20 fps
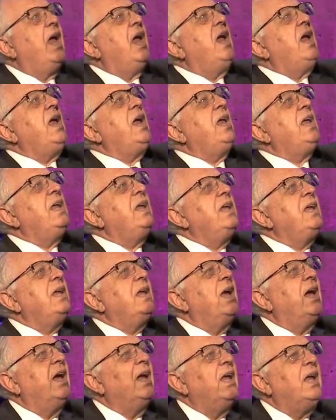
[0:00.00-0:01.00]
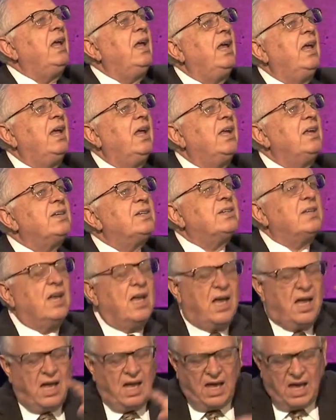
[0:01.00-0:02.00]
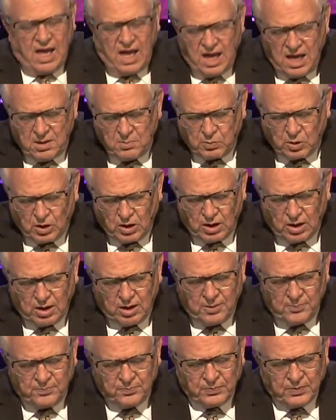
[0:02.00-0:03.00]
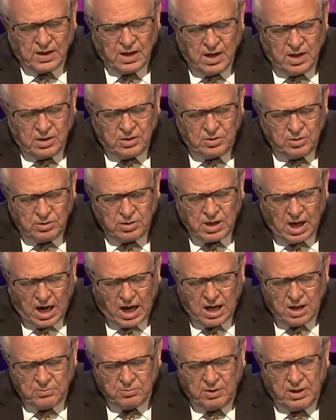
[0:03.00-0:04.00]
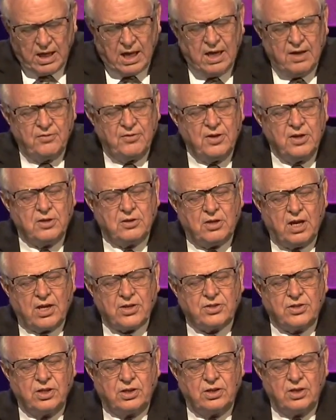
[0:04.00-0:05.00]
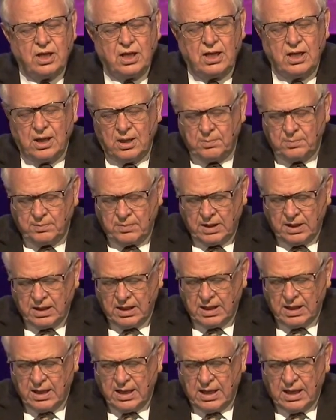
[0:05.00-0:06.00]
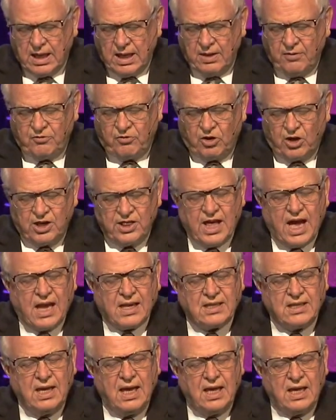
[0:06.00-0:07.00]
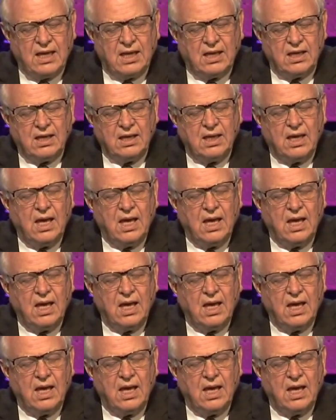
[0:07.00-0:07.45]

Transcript: he is able to guard what I have entrusted to him for that day.